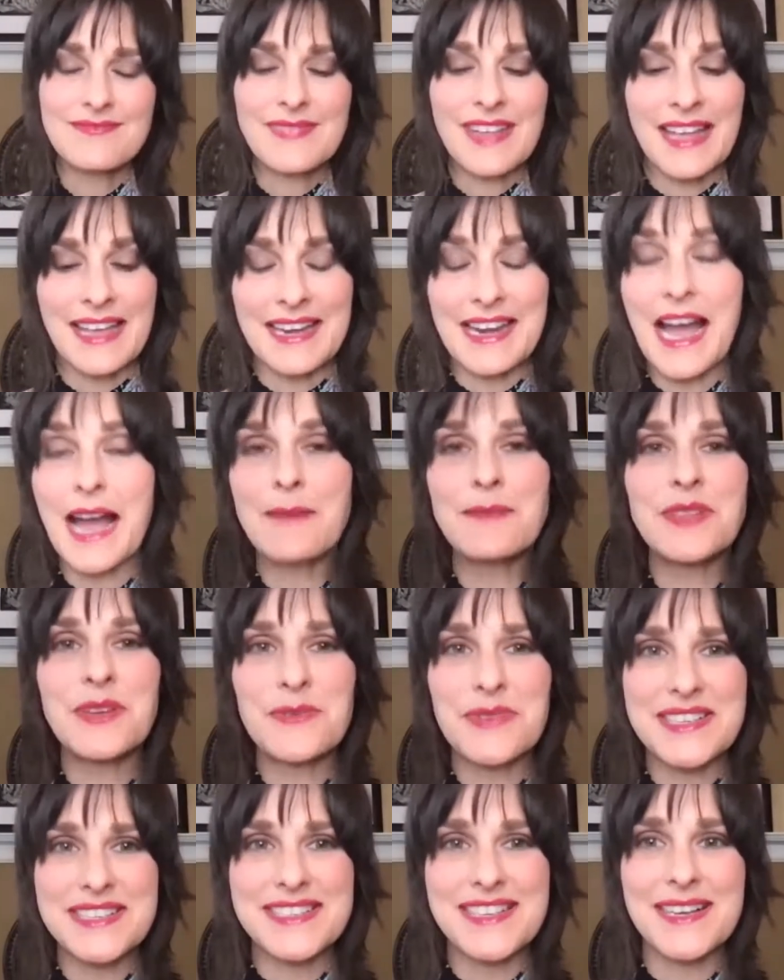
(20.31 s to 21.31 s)
And I'm
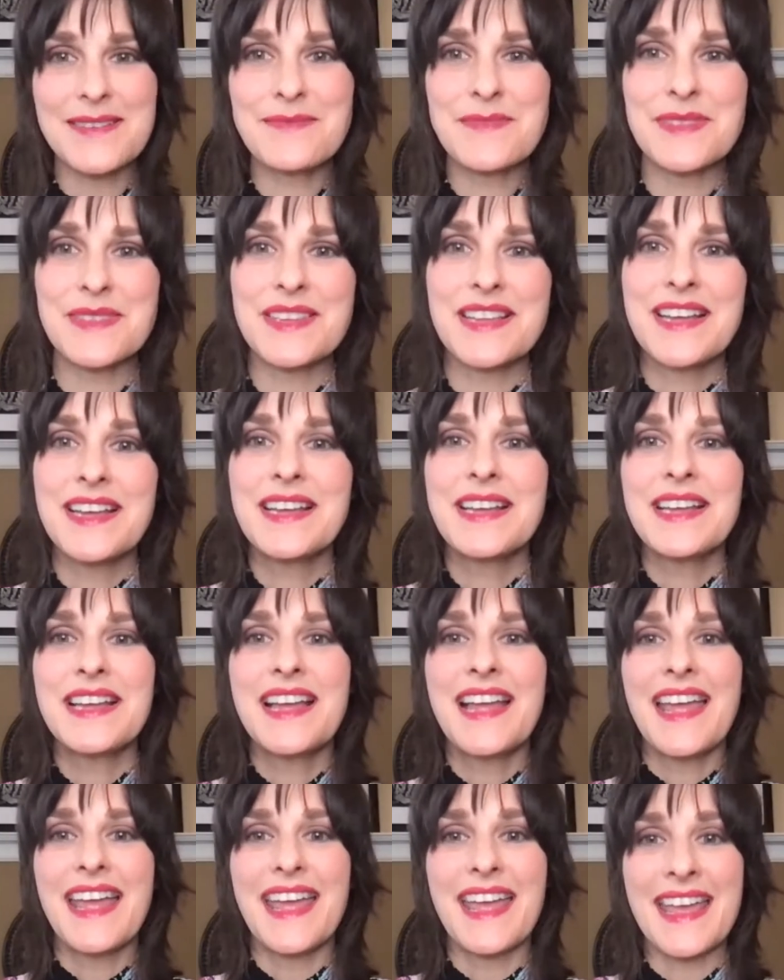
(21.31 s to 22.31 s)
Larissa,
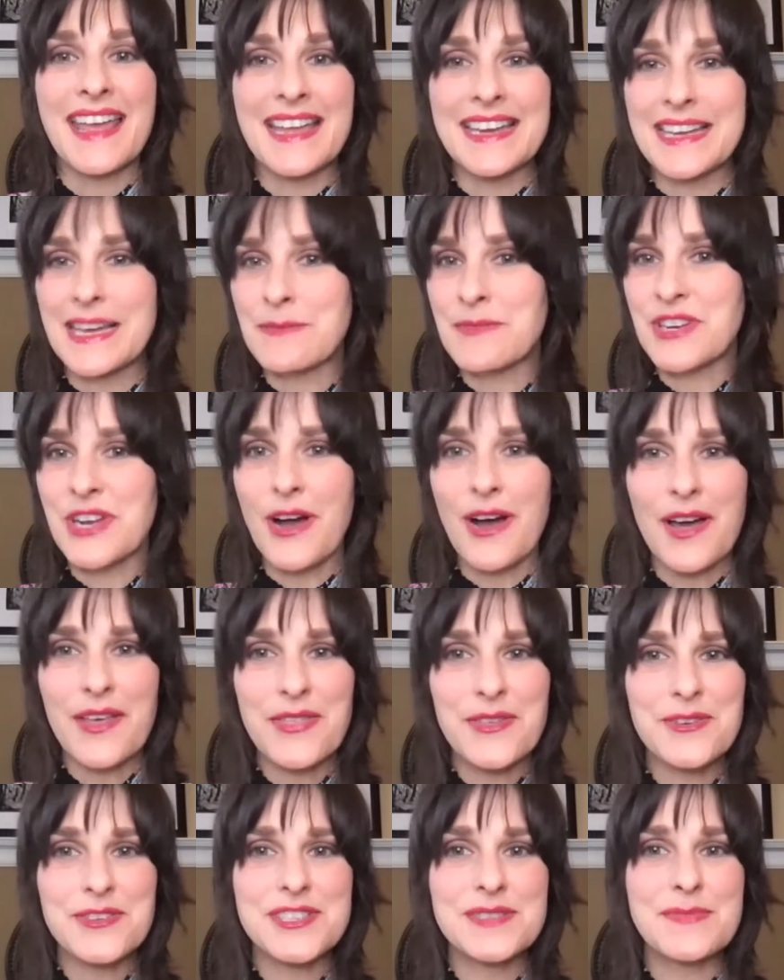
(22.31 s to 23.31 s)
and I'm an
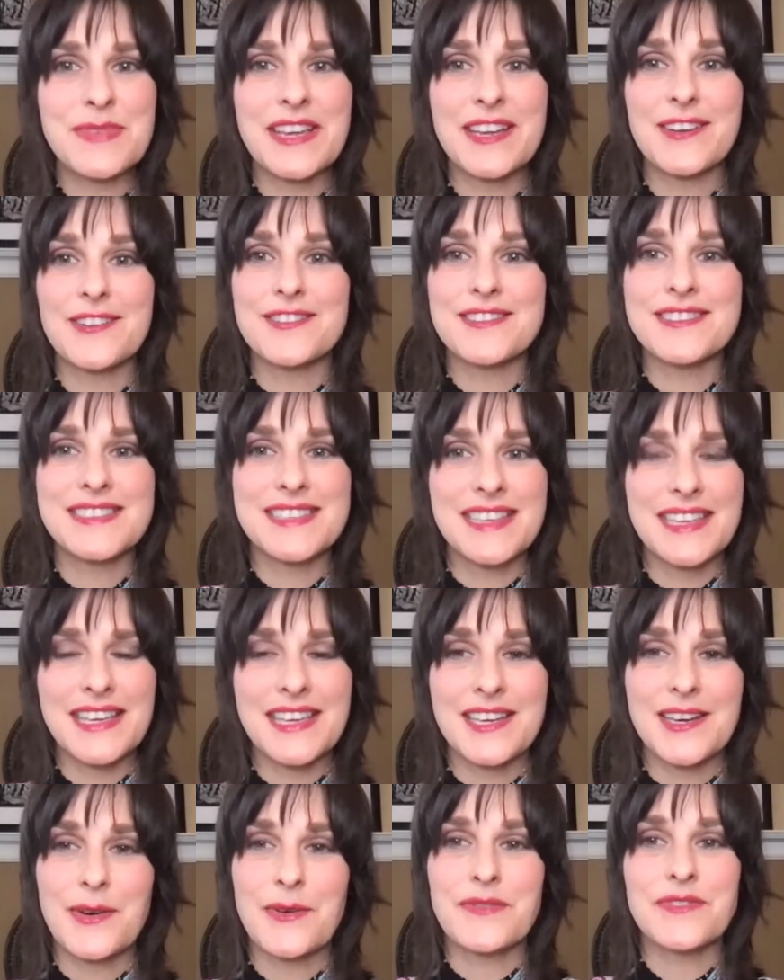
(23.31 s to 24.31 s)
author, speaker,
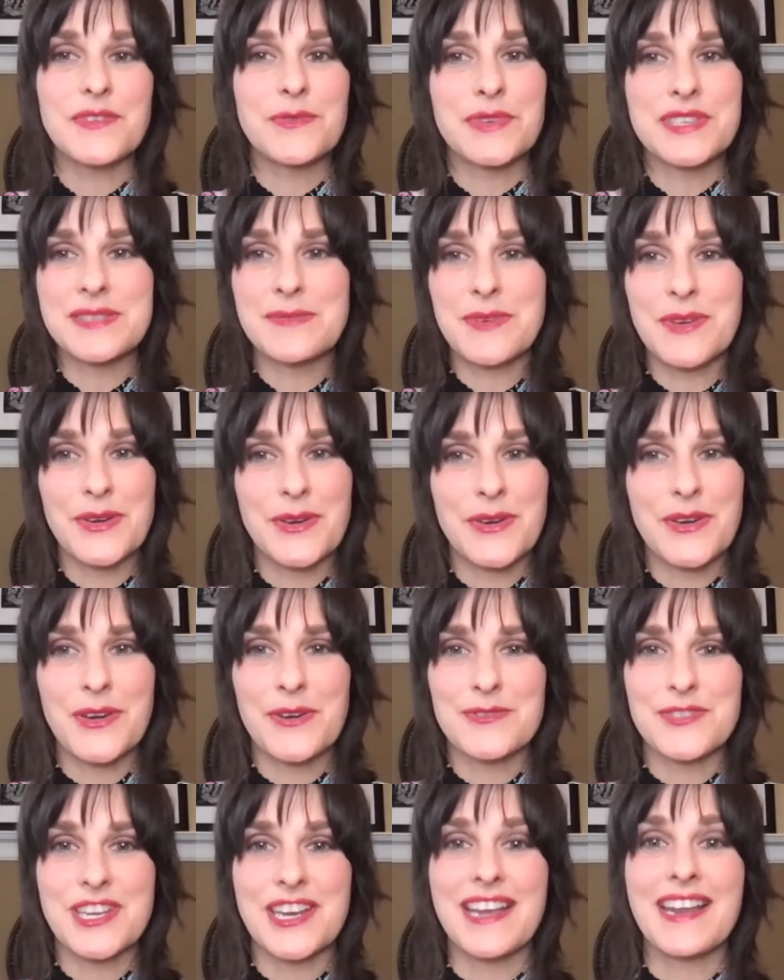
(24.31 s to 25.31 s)
CEO of Larissa McCook
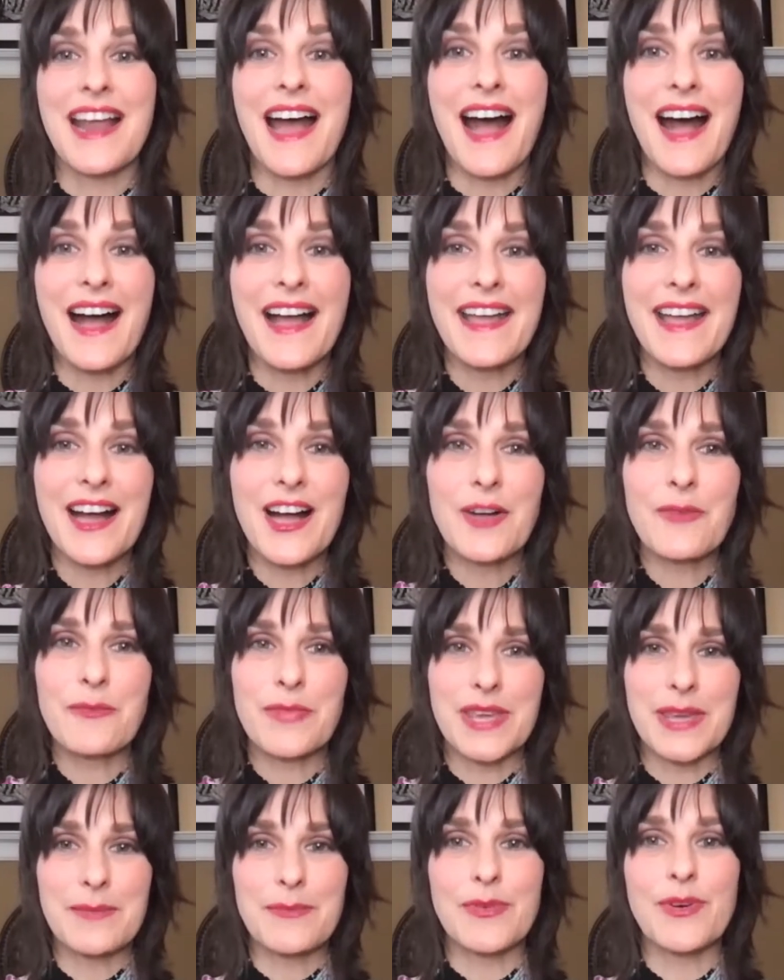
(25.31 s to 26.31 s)
Coaching, and I help
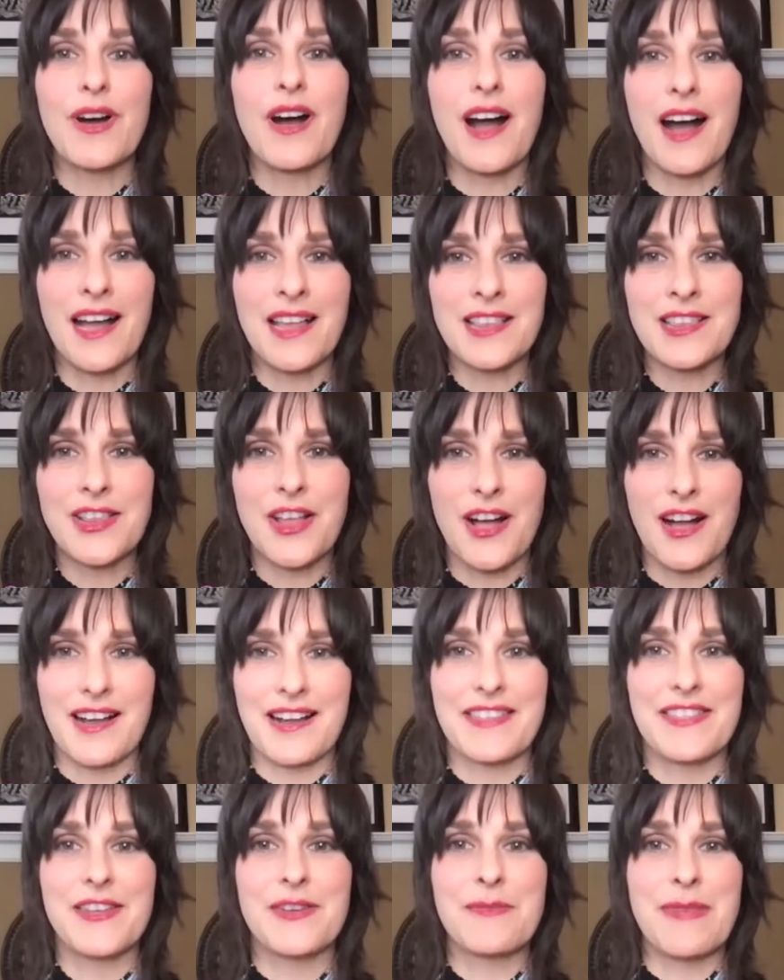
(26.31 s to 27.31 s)
people unlock
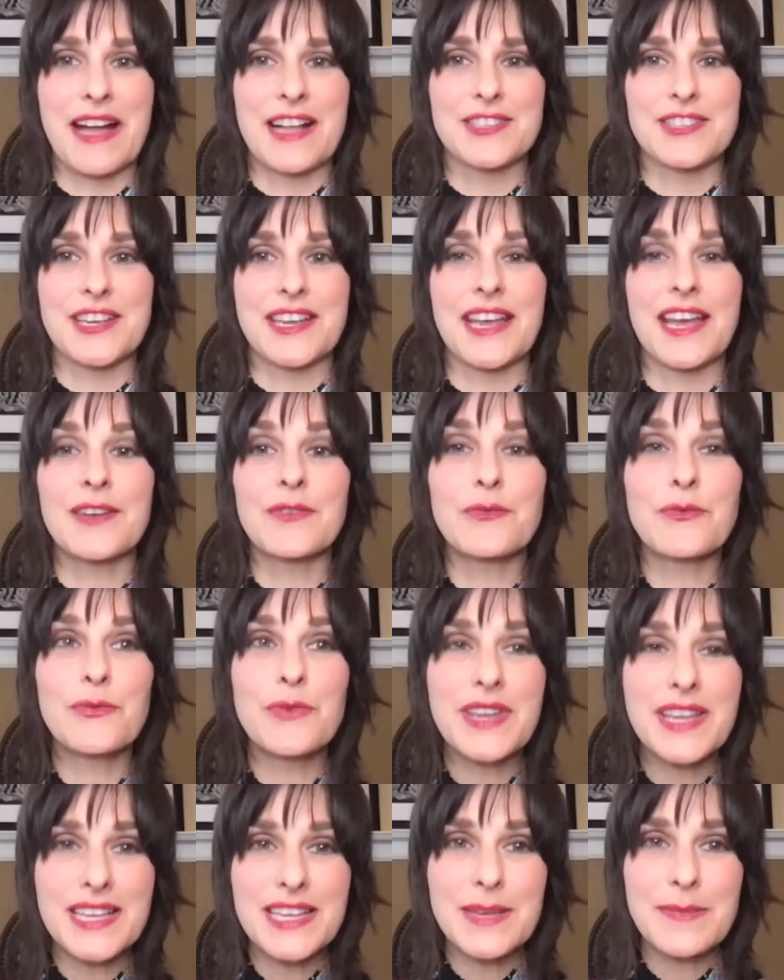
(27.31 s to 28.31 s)
their magic and
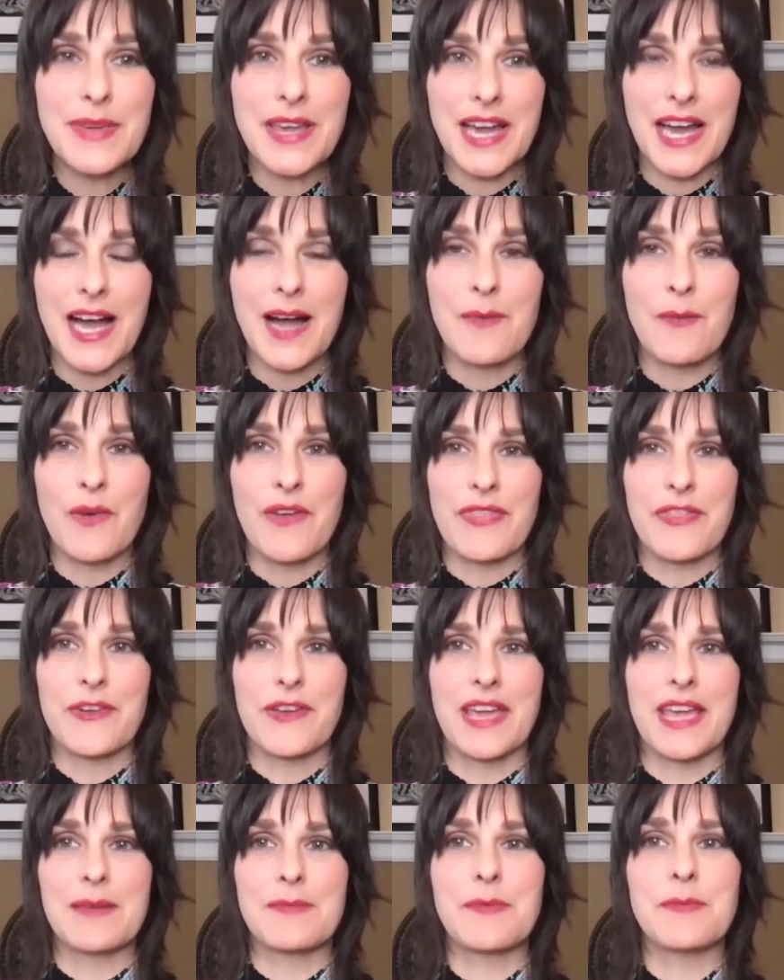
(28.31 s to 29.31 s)
really become what they're
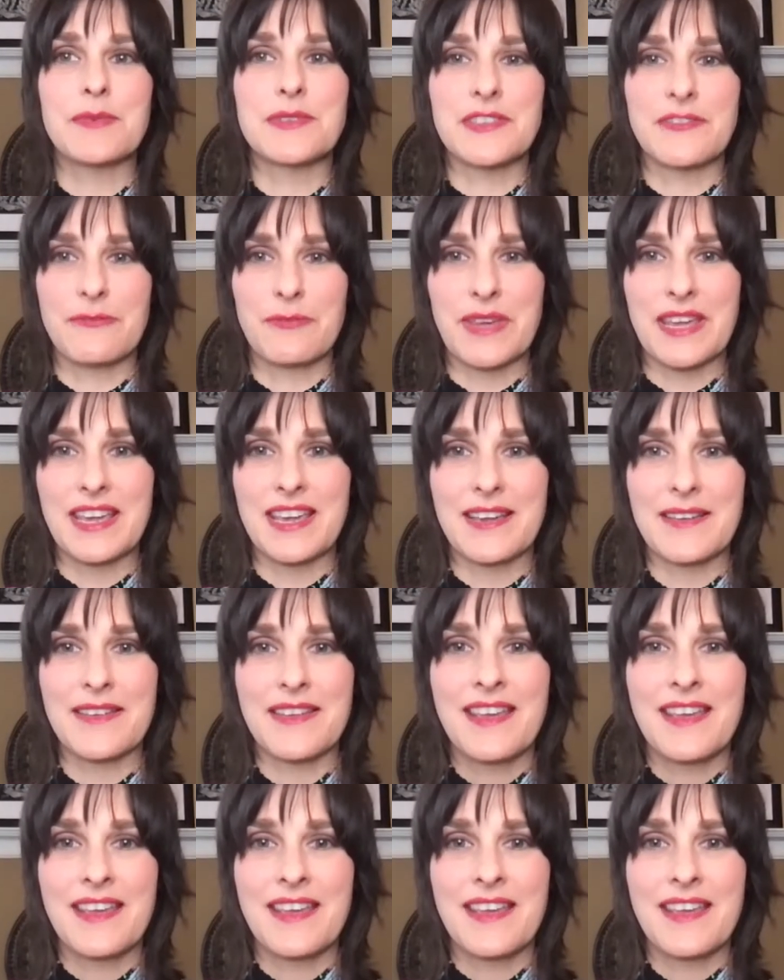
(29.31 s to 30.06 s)
capable of being.